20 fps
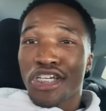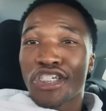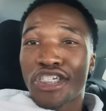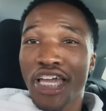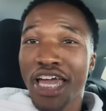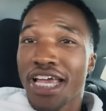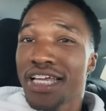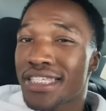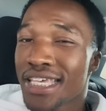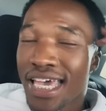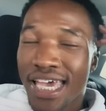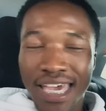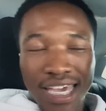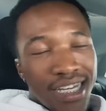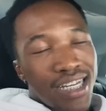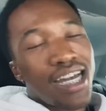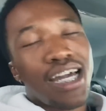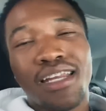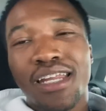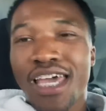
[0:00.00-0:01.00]
Shades,
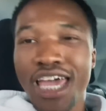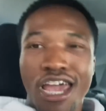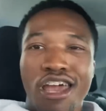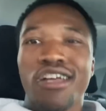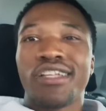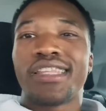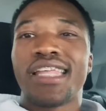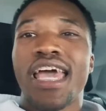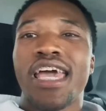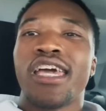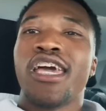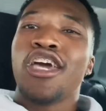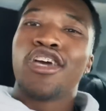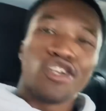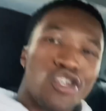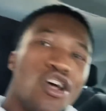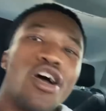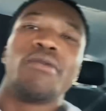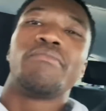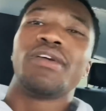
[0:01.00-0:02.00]
haircut, everything.
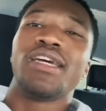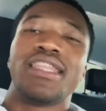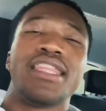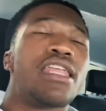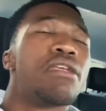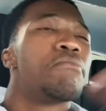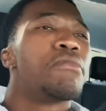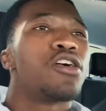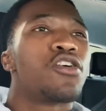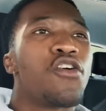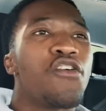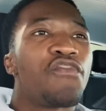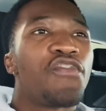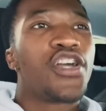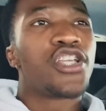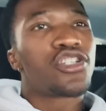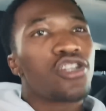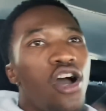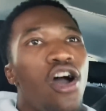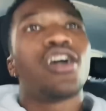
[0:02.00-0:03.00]
You know what I mean? Then I'm gonna go
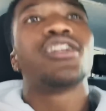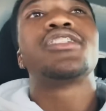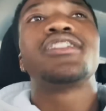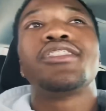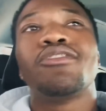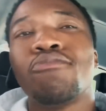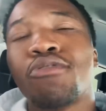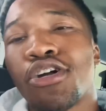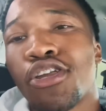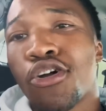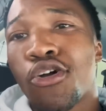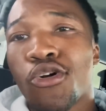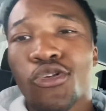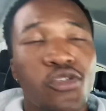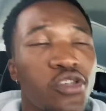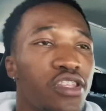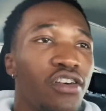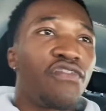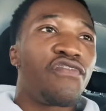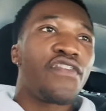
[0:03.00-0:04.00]
fetch Arjin. Then we're gonna go
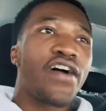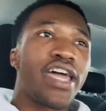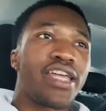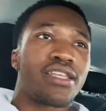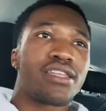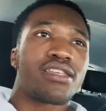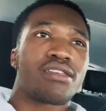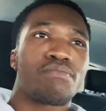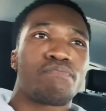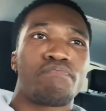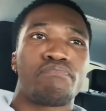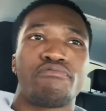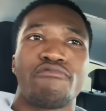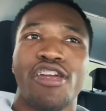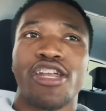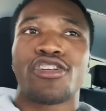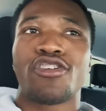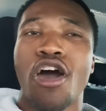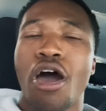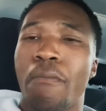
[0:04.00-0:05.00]
to the fight,
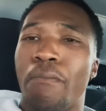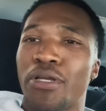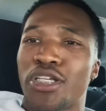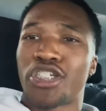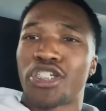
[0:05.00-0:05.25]
red carpet